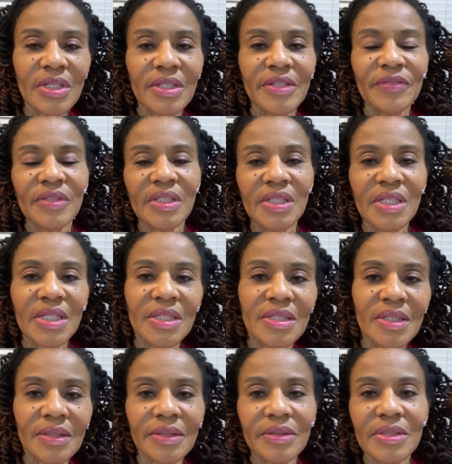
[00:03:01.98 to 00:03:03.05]
and if he needs
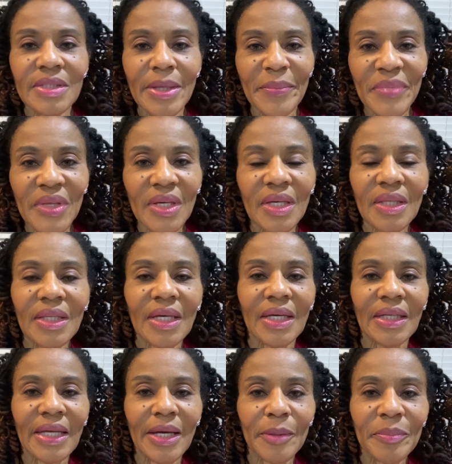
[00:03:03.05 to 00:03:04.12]
a little something, they
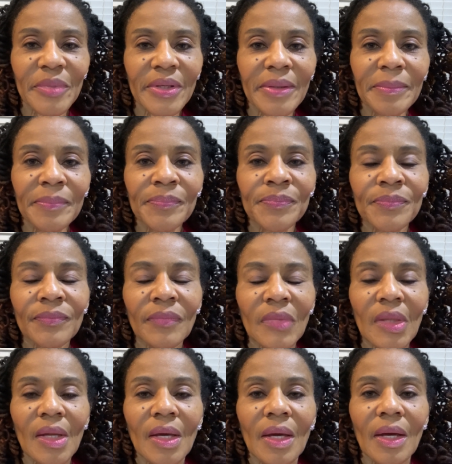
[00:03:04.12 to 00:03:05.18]
can help him
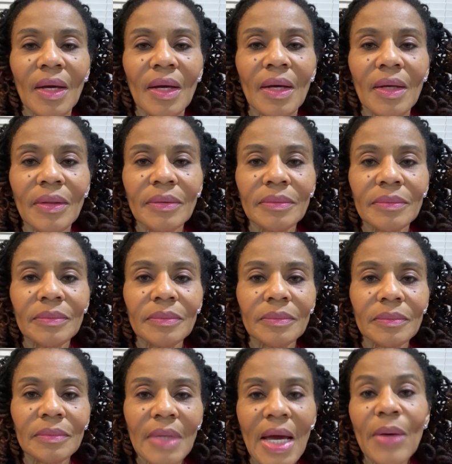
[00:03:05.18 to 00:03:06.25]

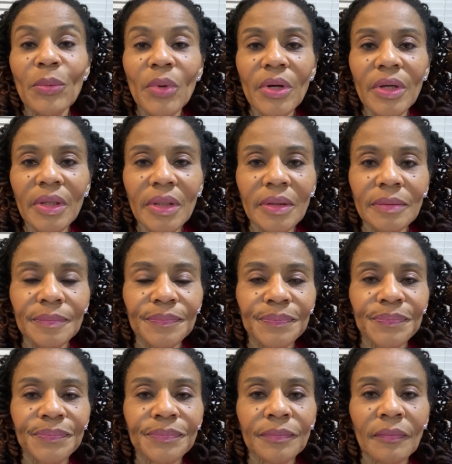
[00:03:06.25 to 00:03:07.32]
at work.
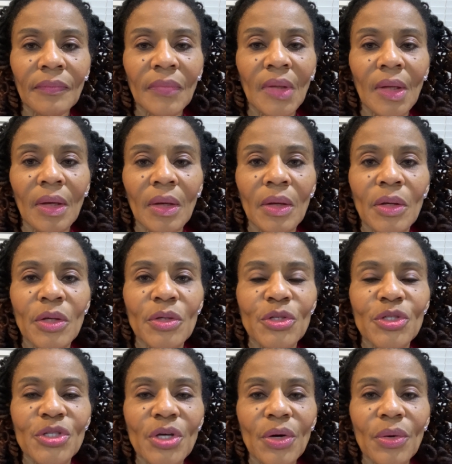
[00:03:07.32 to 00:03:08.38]

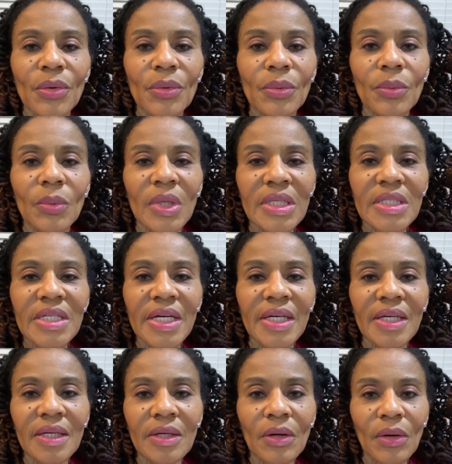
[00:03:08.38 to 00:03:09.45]
So one day
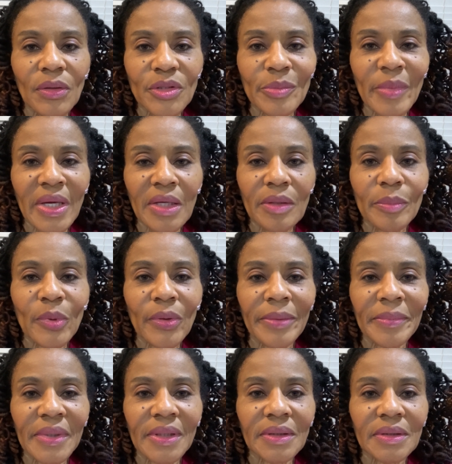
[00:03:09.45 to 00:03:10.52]
he called to make an
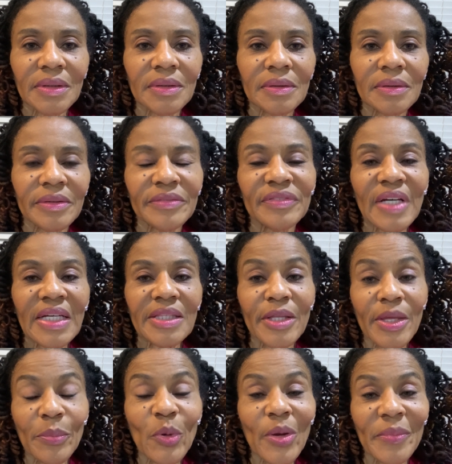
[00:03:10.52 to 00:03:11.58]
appointment. In fact,
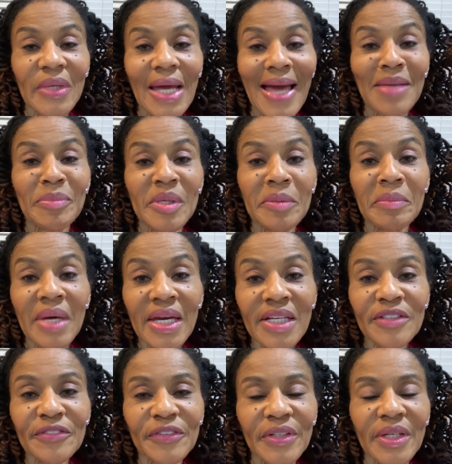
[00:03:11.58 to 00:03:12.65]
the appointment had been
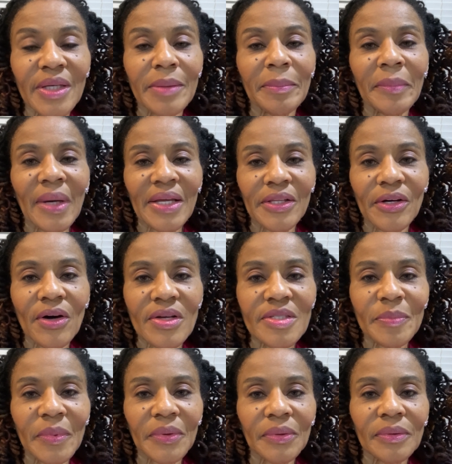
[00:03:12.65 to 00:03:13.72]
made for him by the
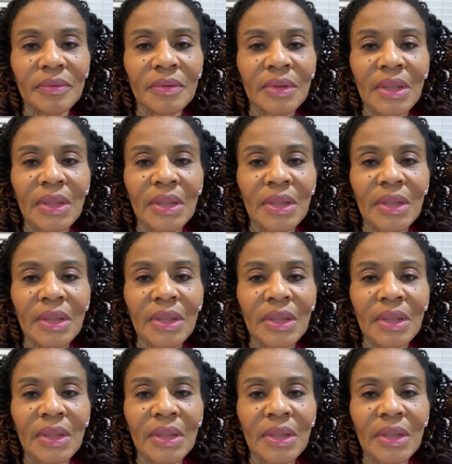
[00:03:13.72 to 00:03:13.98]
hospital.